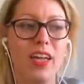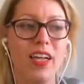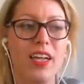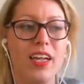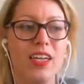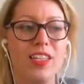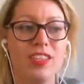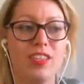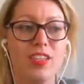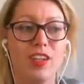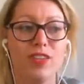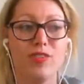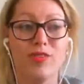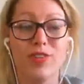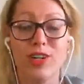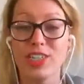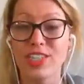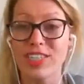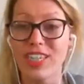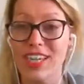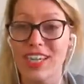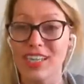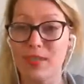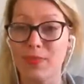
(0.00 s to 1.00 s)
So
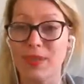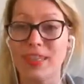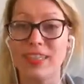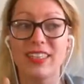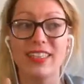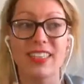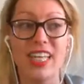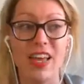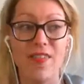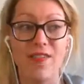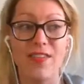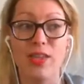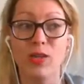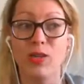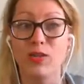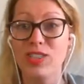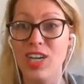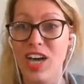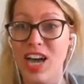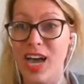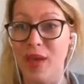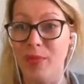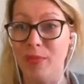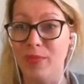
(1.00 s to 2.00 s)
first thing has been saving you
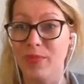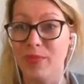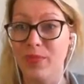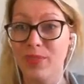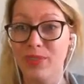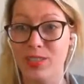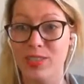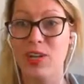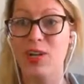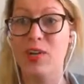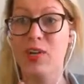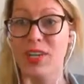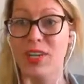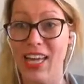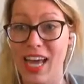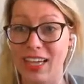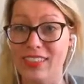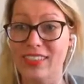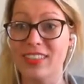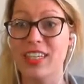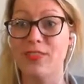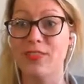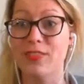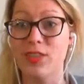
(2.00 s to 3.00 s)
time. So
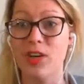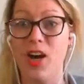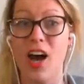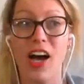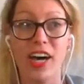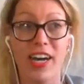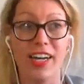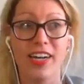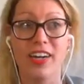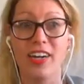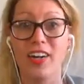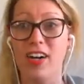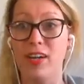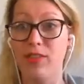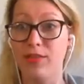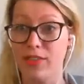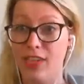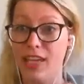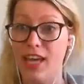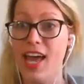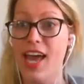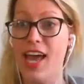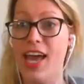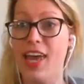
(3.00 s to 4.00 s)
yes, if you hire a
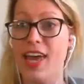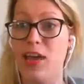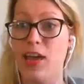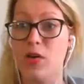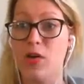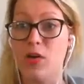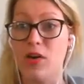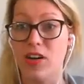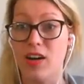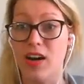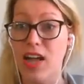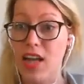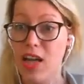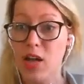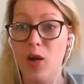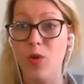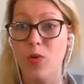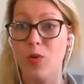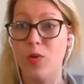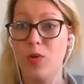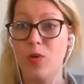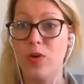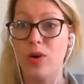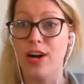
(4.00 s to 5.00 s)
VA
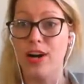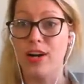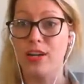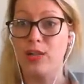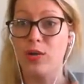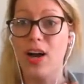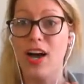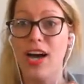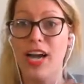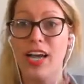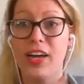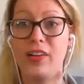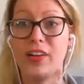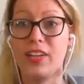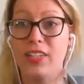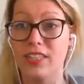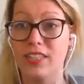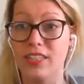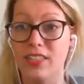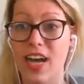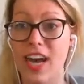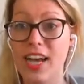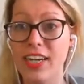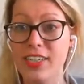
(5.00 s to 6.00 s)
or you hire a
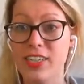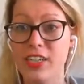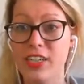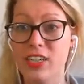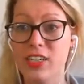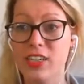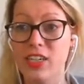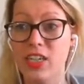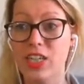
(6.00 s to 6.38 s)
designer,